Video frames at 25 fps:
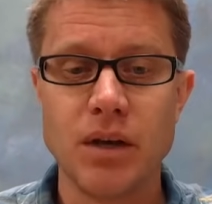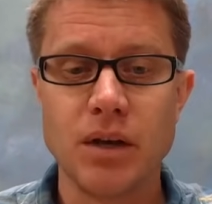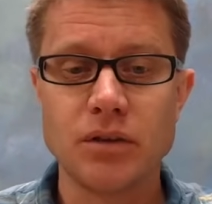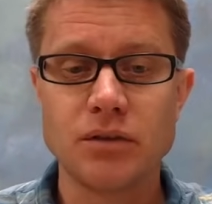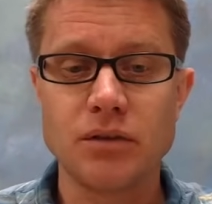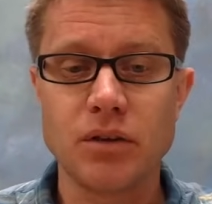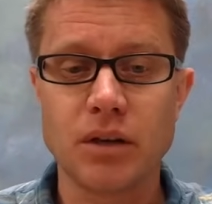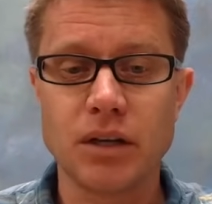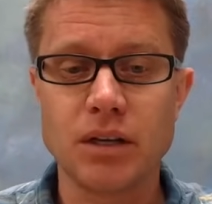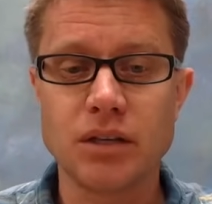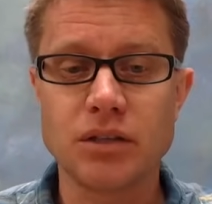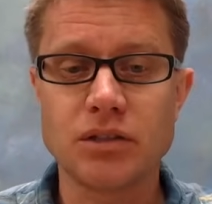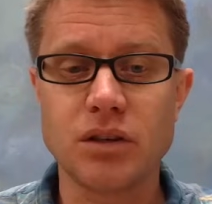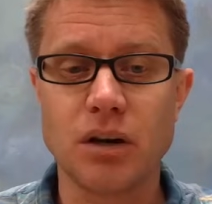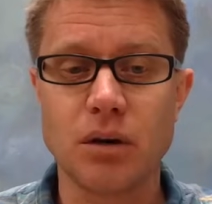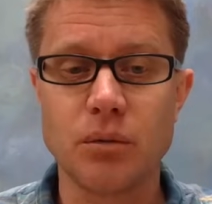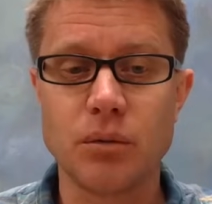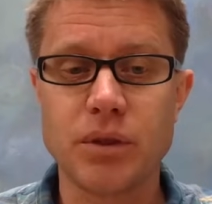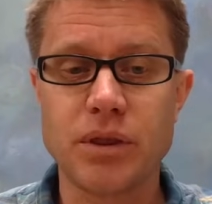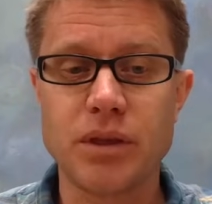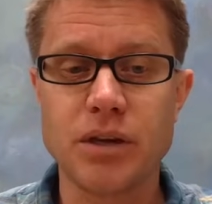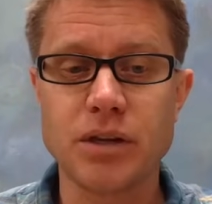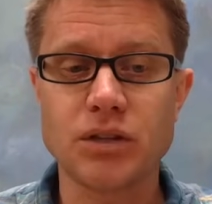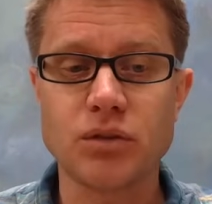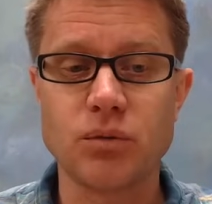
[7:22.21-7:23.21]
So I'm going to start
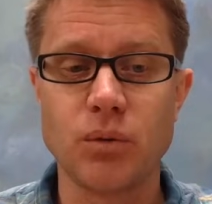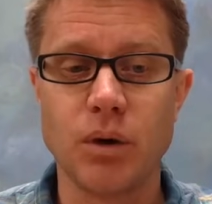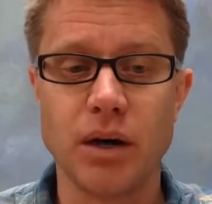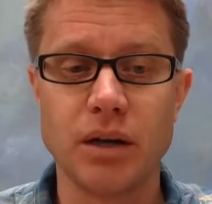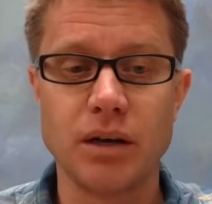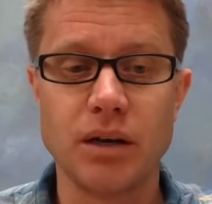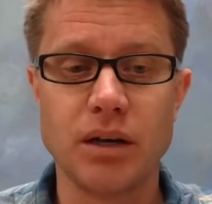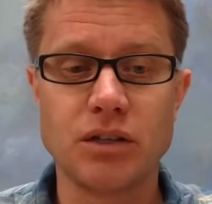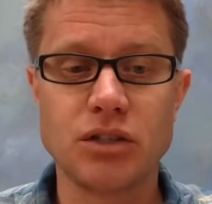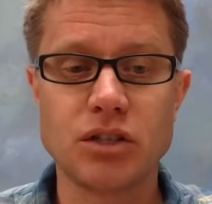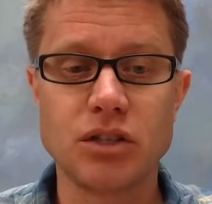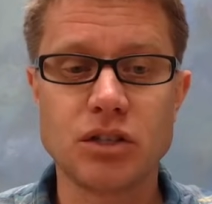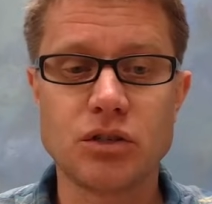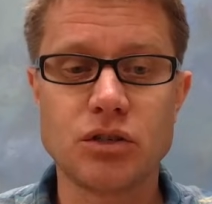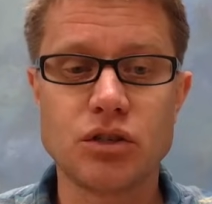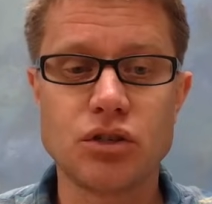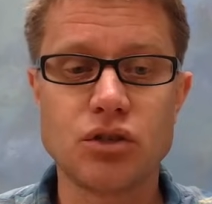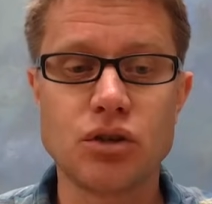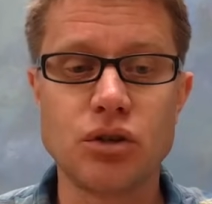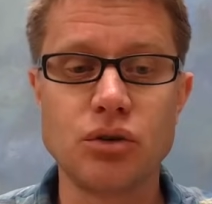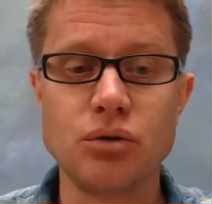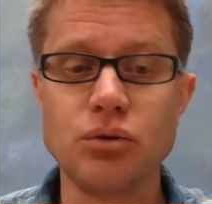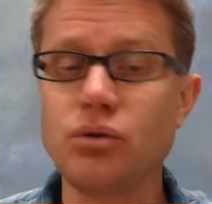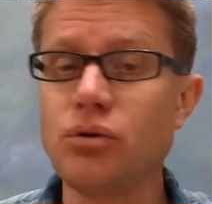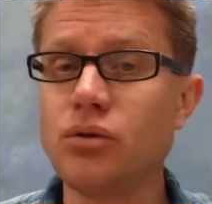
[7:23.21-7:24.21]
with this one and just
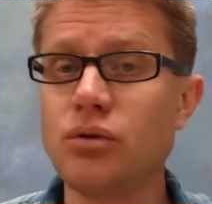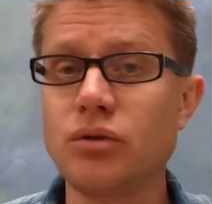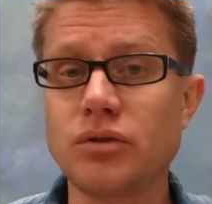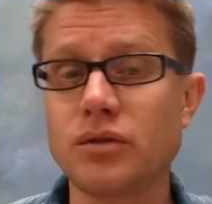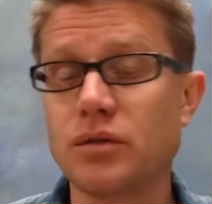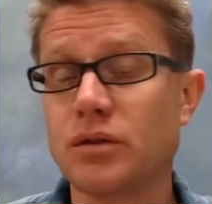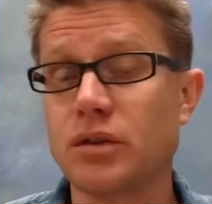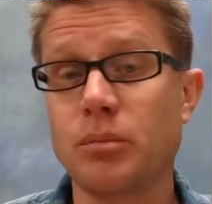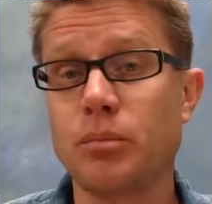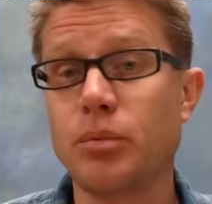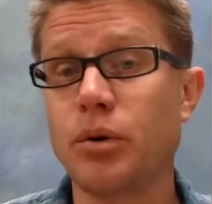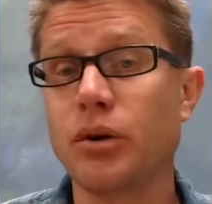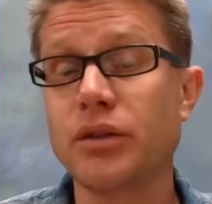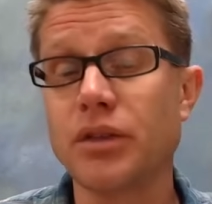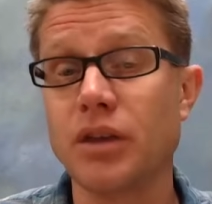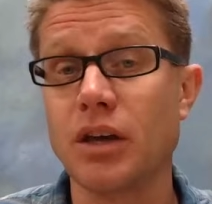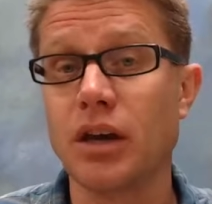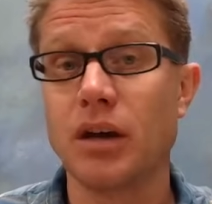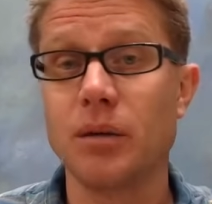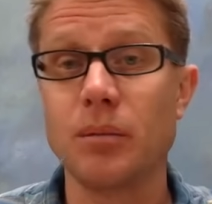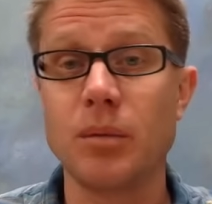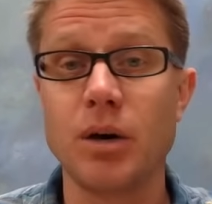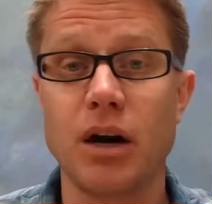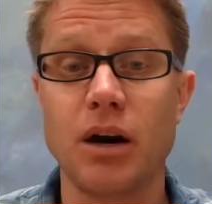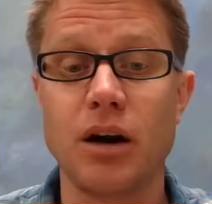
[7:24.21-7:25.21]
choose to put
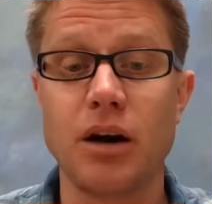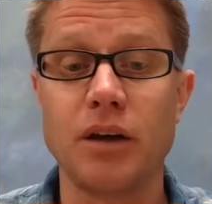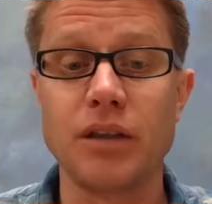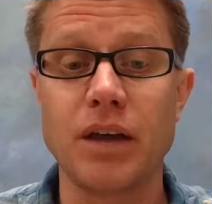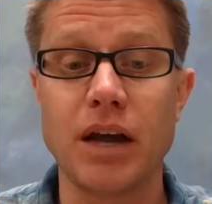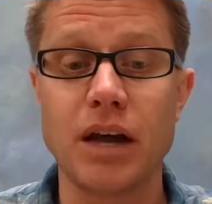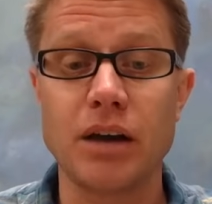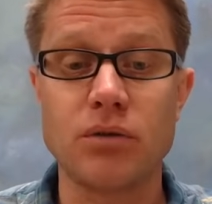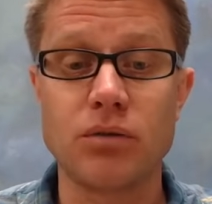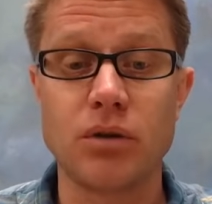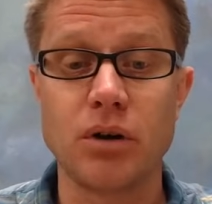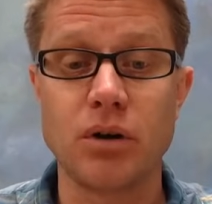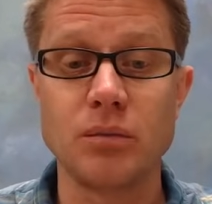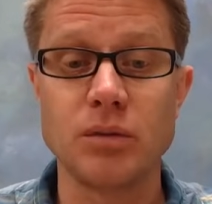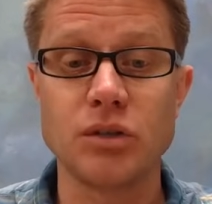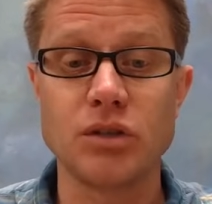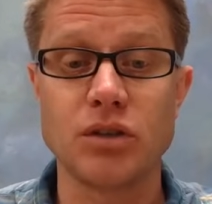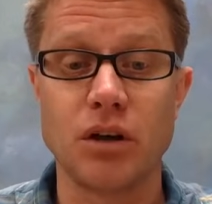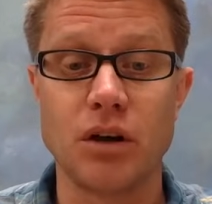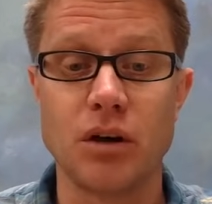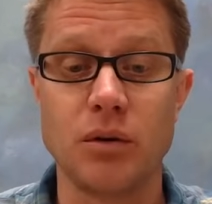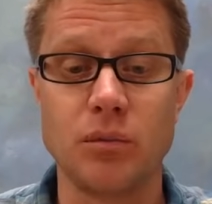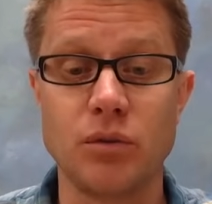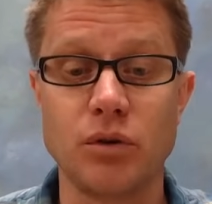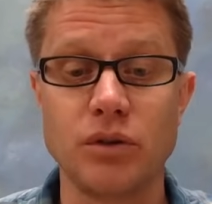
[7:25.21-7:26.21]
them on that
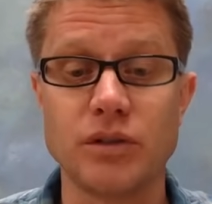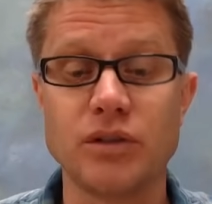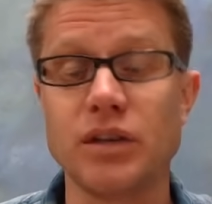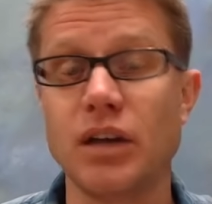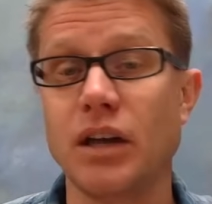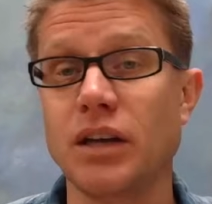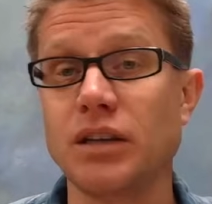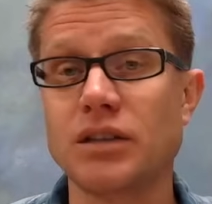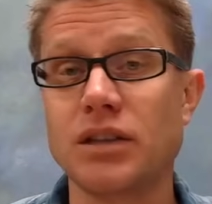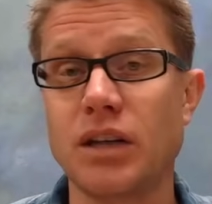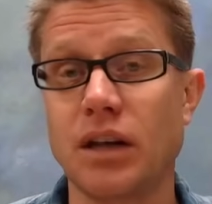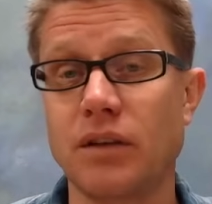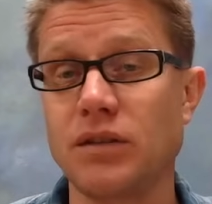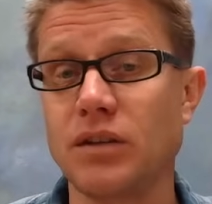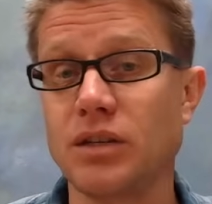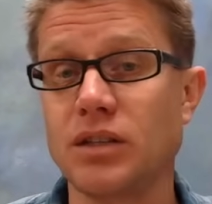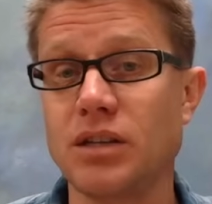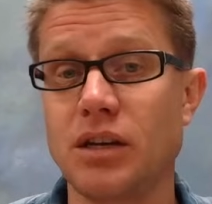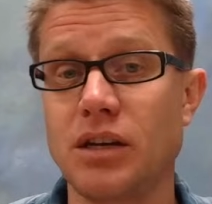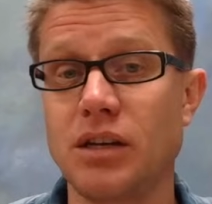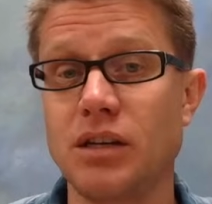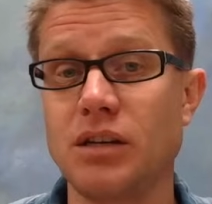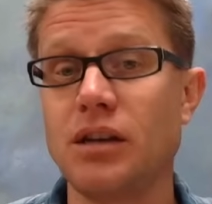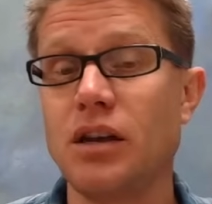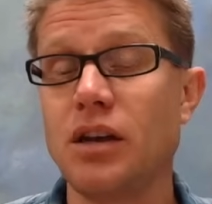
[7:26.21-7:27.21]
chromosome, we'll say
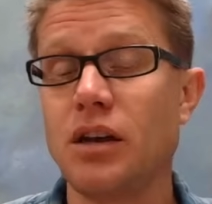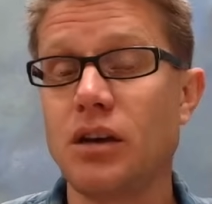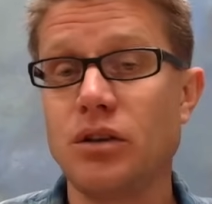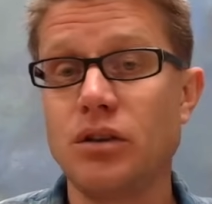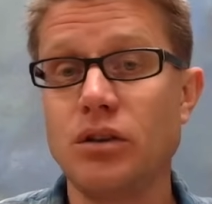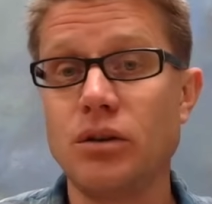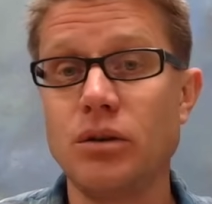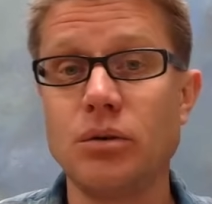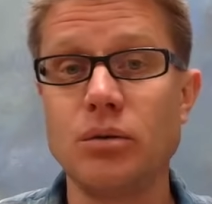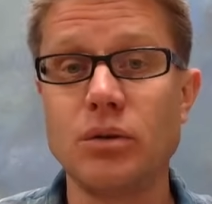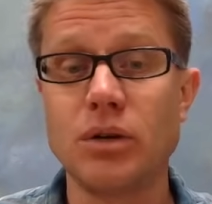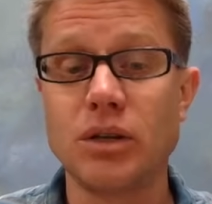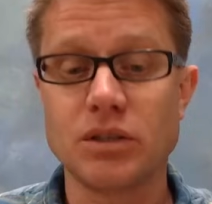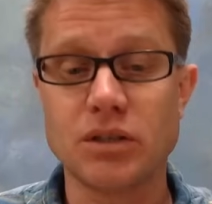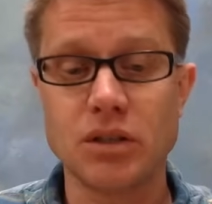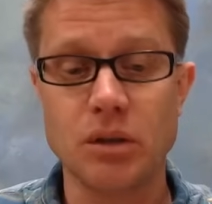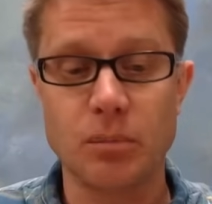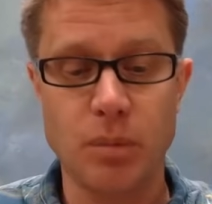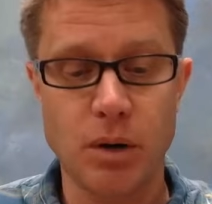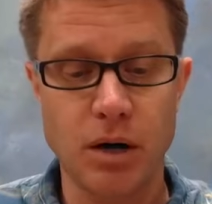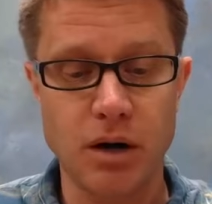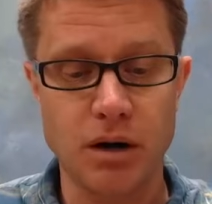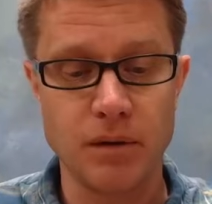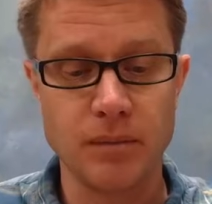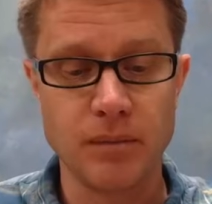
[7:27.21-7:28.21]
17 units
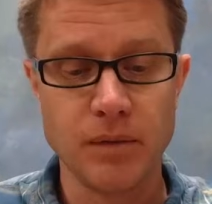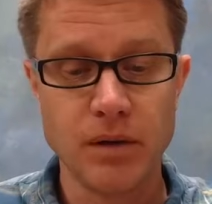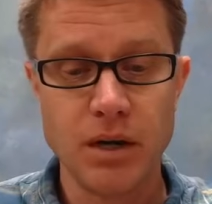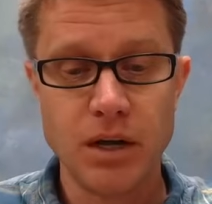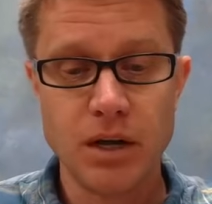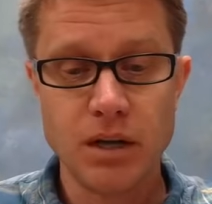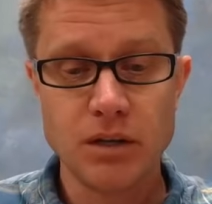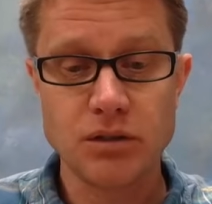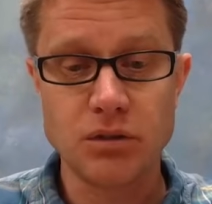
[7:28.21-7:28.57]
apart.